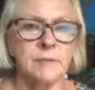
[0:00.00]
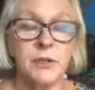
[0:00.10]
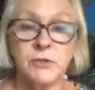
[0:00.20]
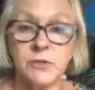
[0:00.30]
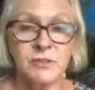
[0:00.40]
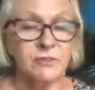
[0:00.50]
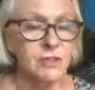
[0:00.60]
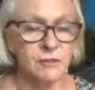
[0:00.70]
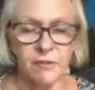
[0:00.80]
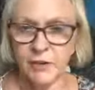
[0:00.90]
use a
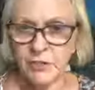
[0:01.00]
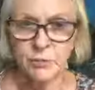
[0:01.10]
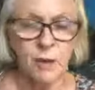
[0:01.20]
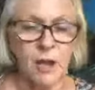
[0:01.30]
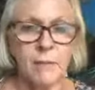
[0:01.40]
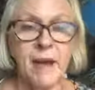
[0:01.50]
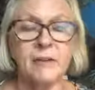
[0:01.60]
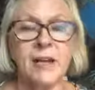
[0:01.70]
very small amount,